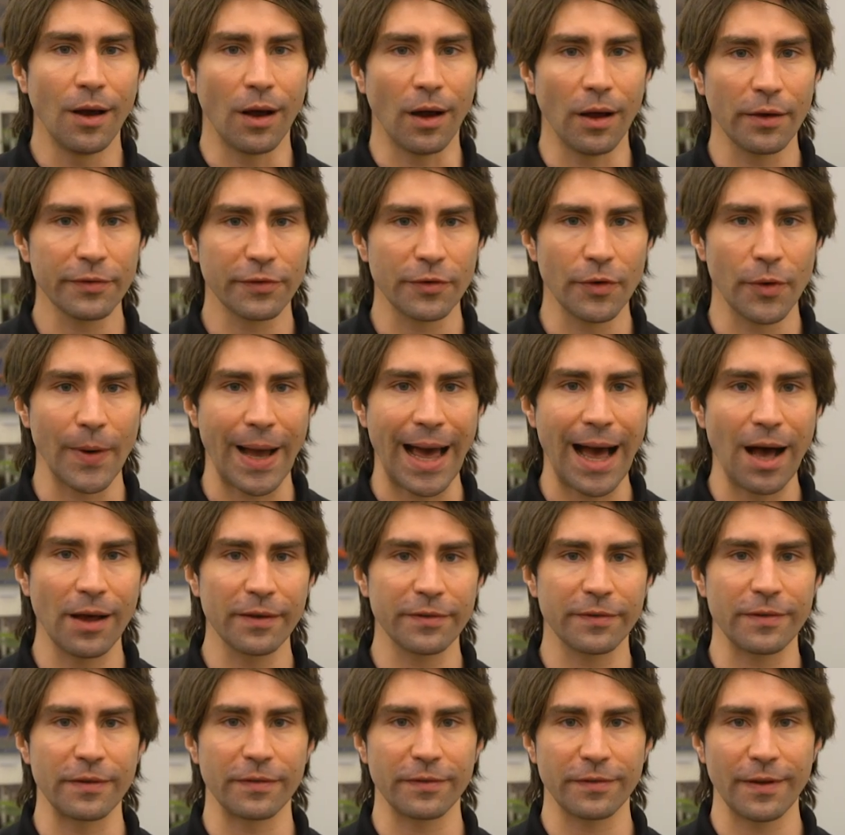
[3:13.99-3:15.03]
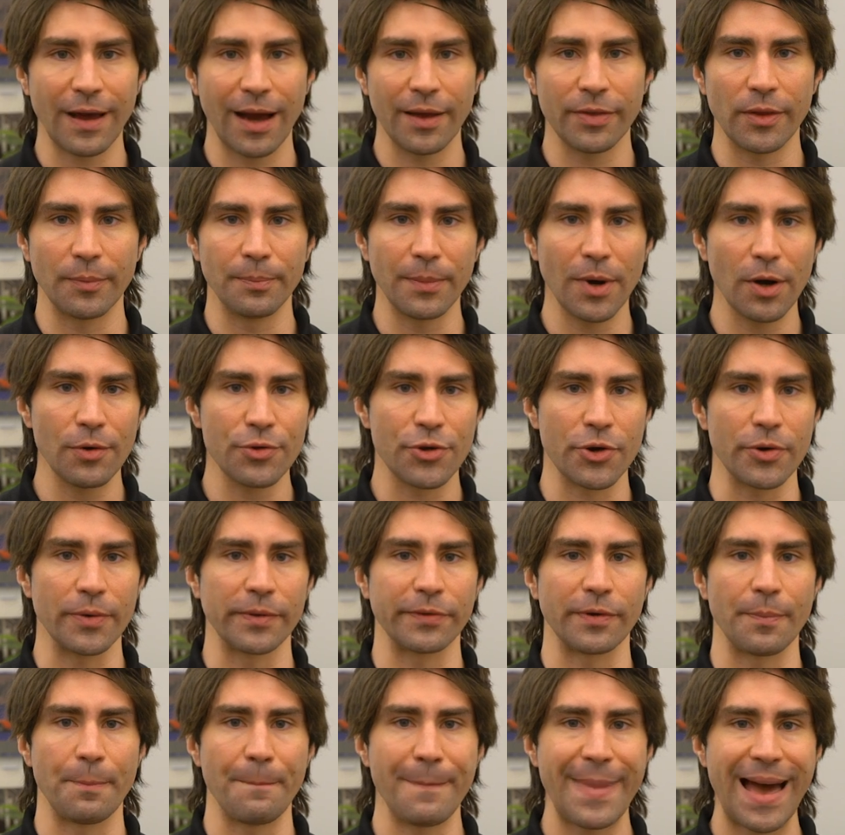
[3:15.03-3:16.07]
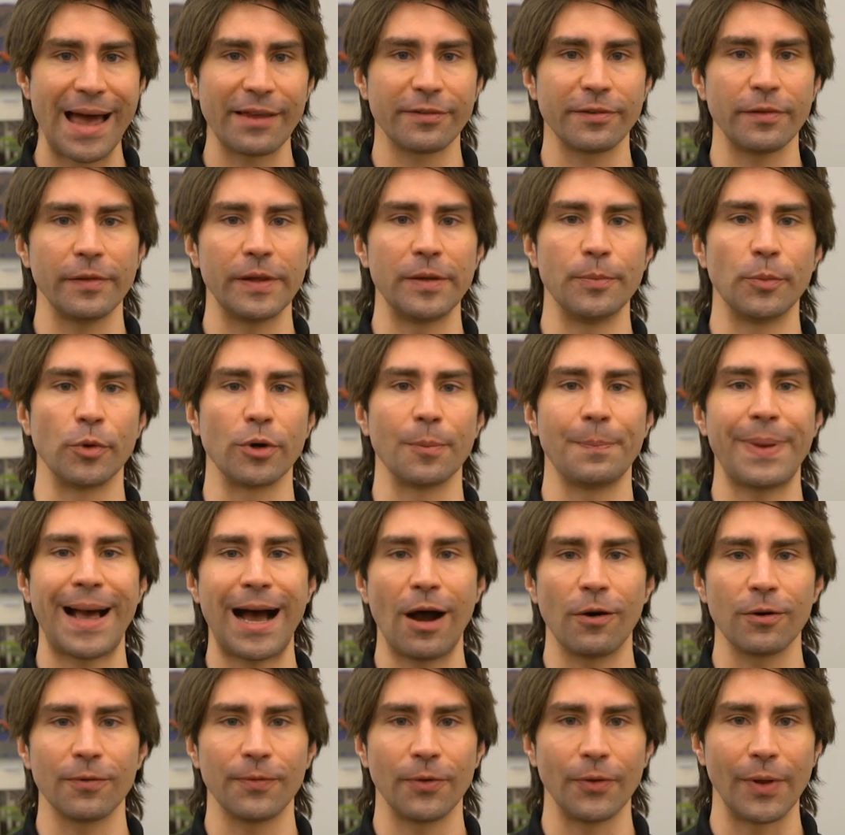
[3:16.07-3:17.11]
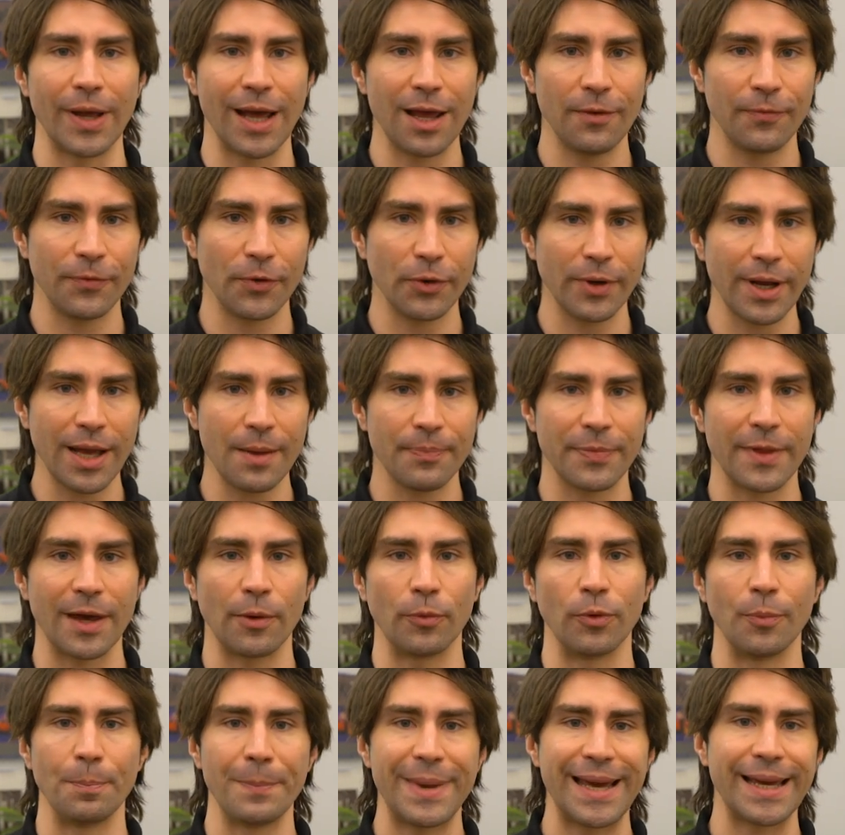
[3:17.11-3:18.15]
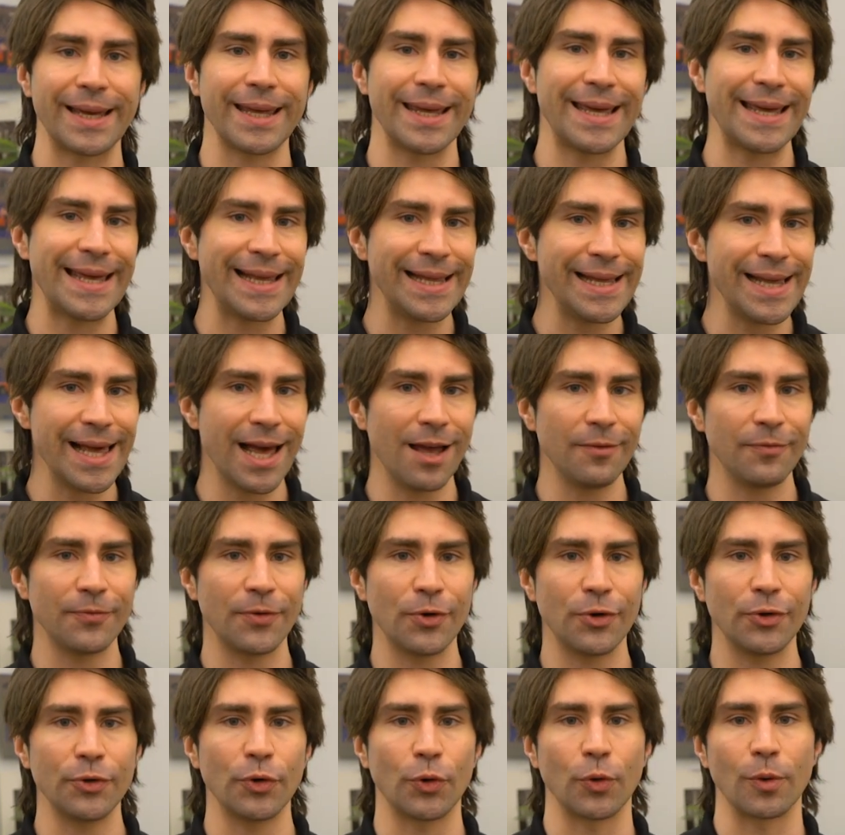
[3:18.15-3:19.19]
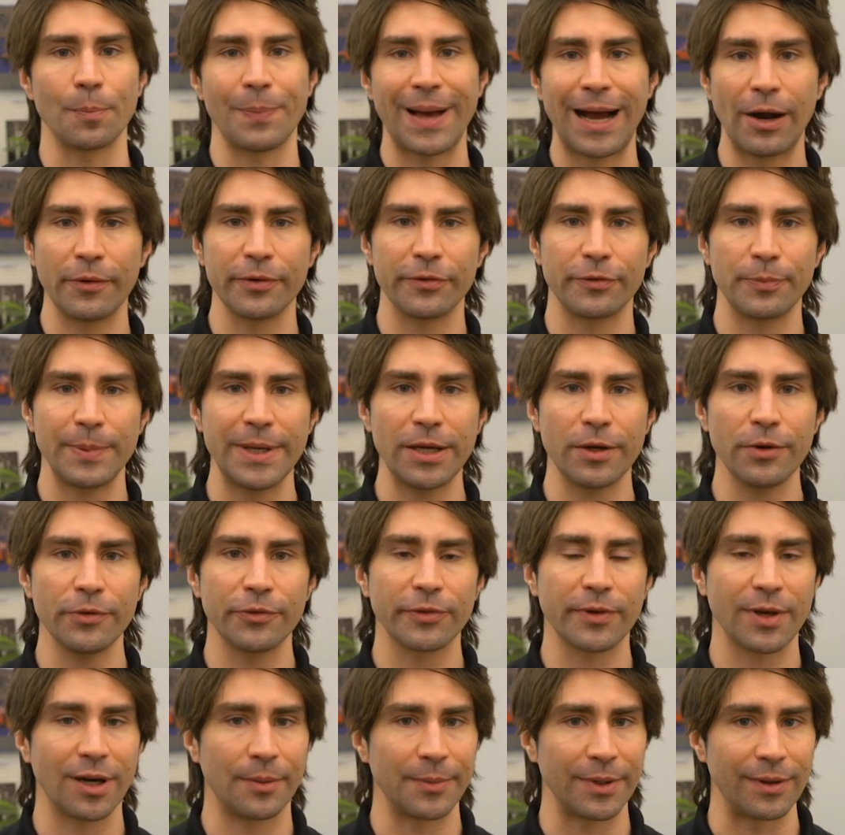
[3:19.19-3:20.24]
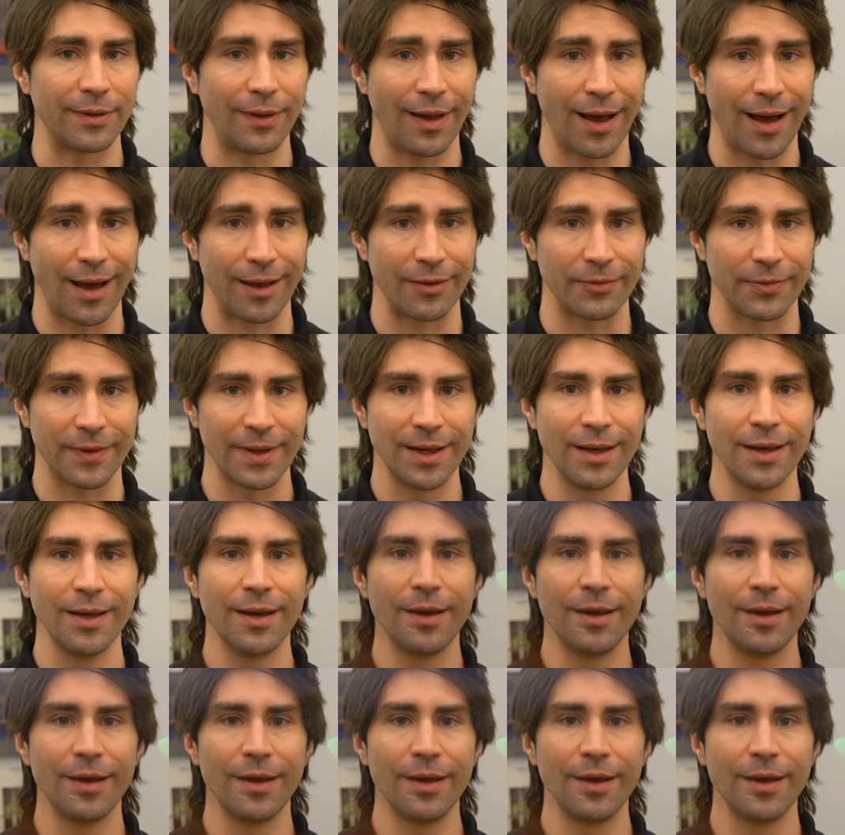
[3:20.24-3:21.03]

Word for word: Also housed inside the Mojo is a massively more powerful headphone amp that will make any headphone or powered speakers come alive.